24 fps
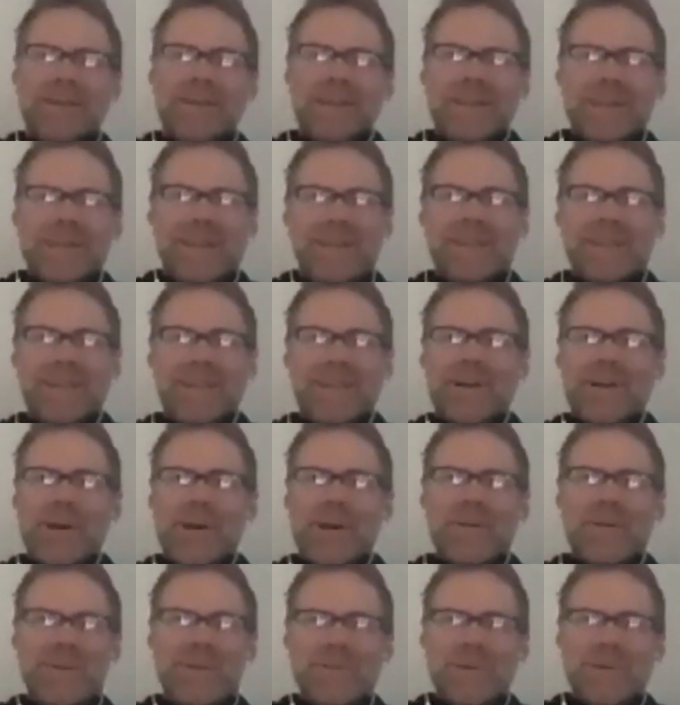it, the
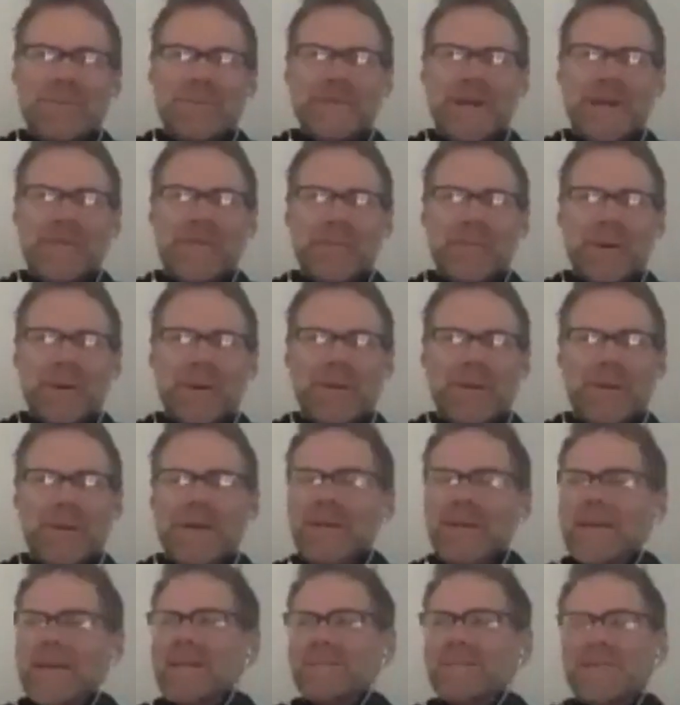carpet's ripped out from under you.
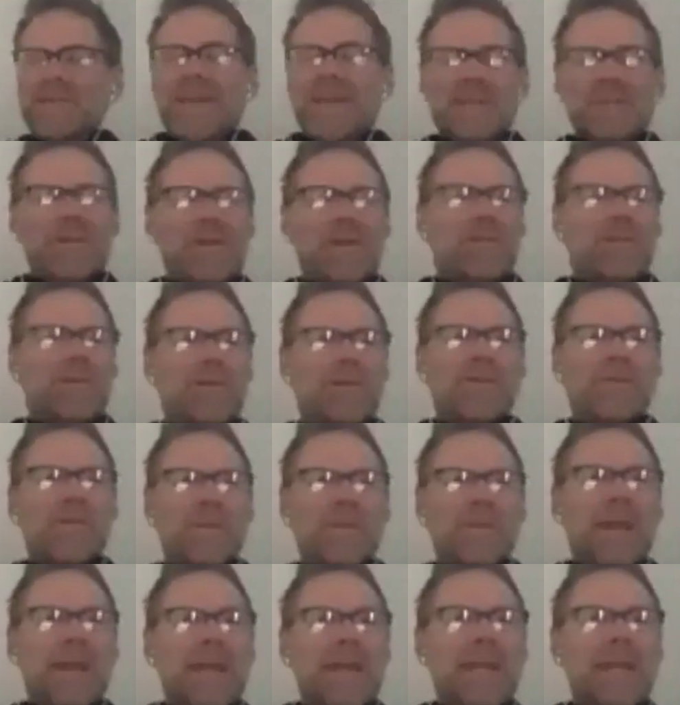So that's what I've learned from
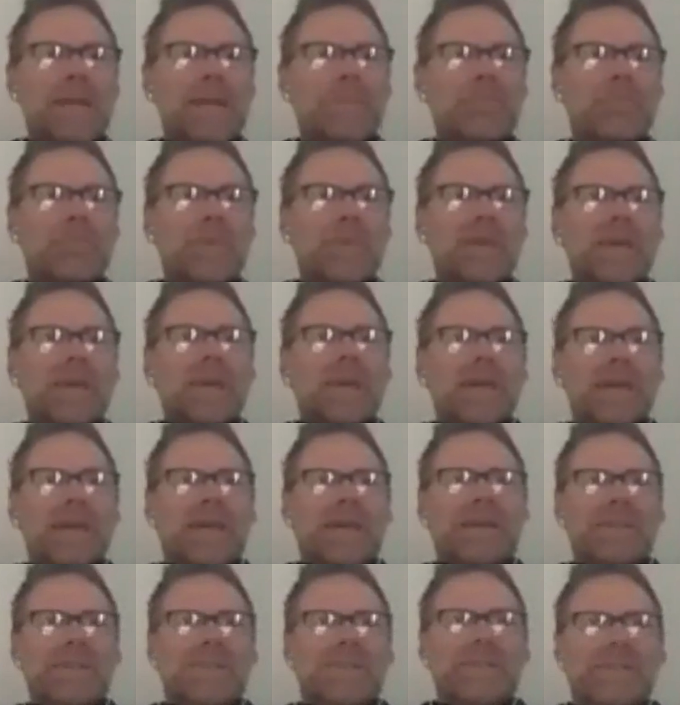Haiti,
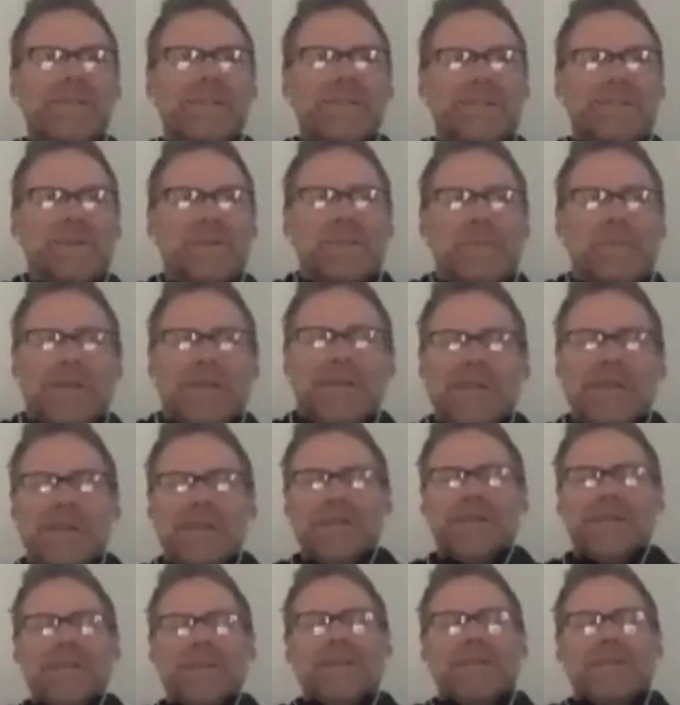is just to be
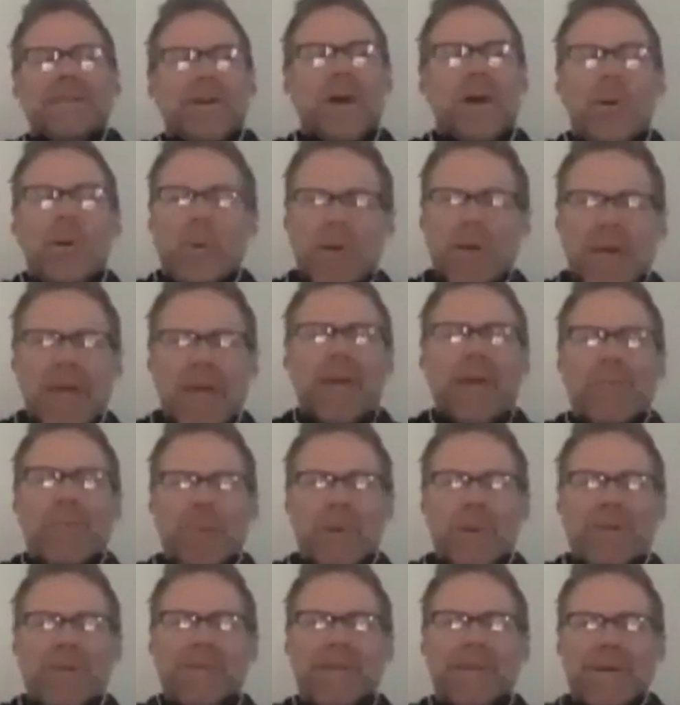okay
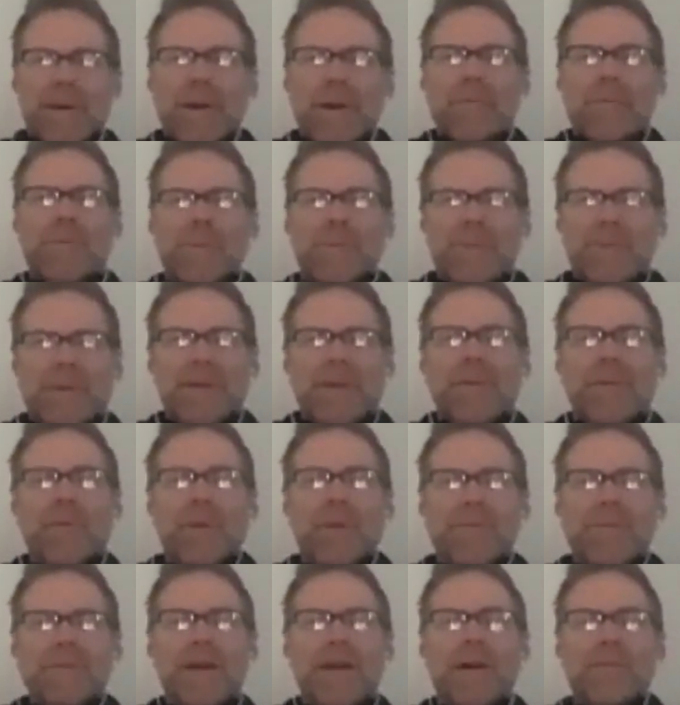with the carpet being
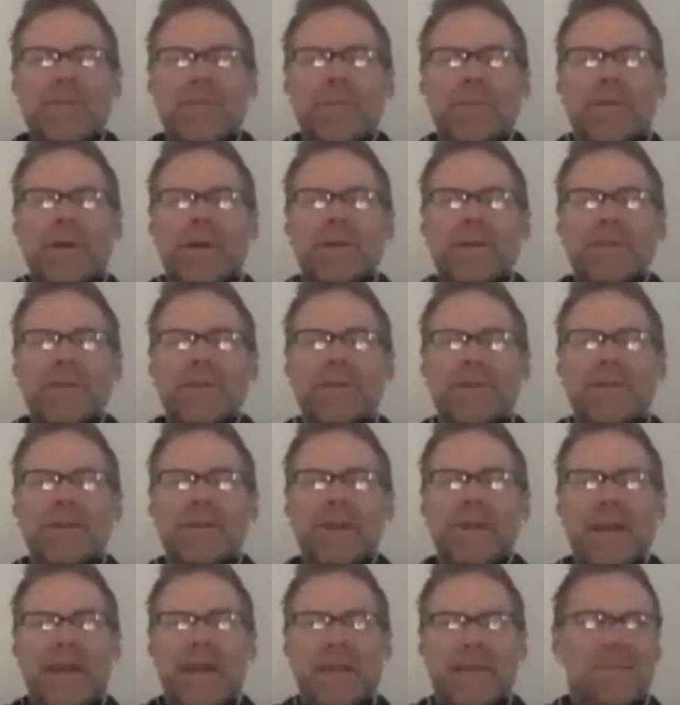ripped out from under you.
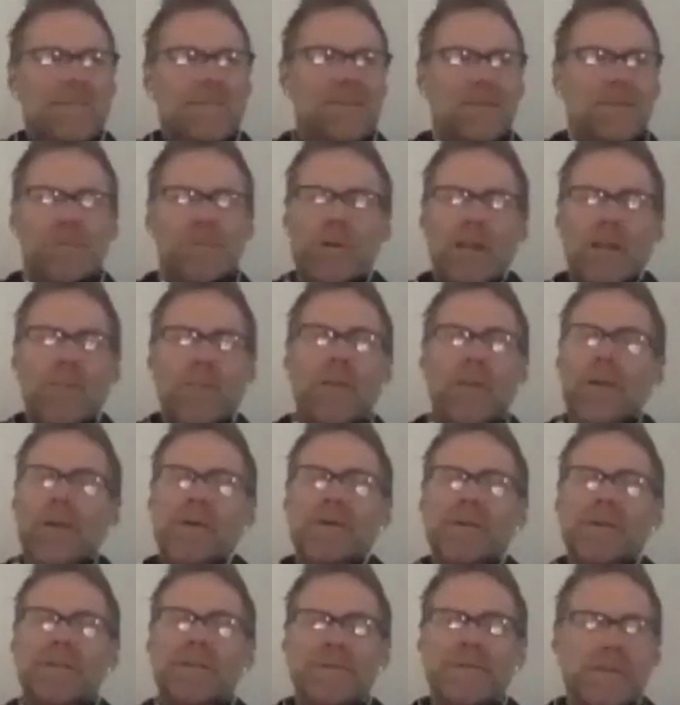And this is what
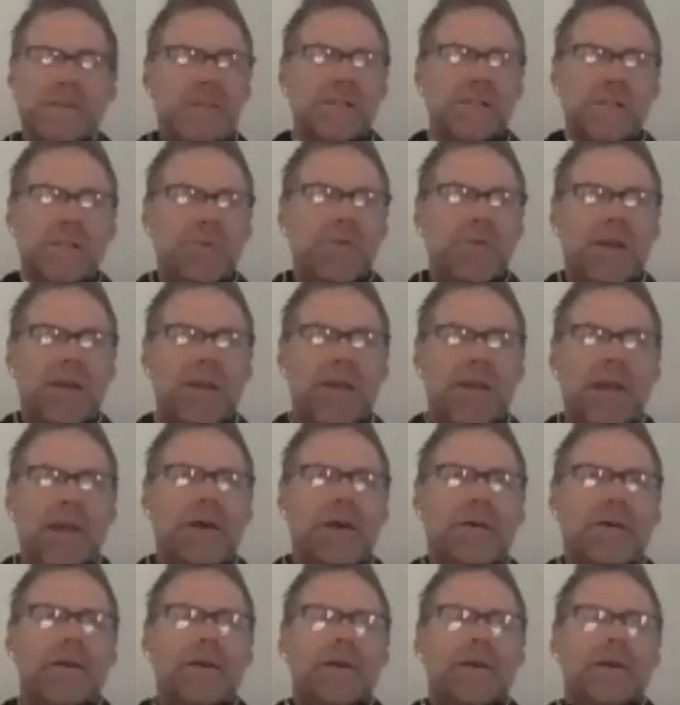America's feeling right
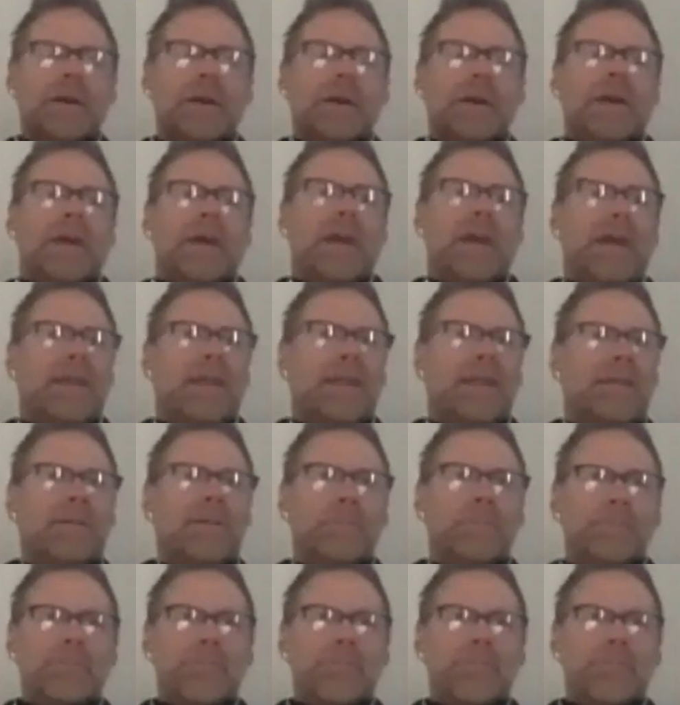now. And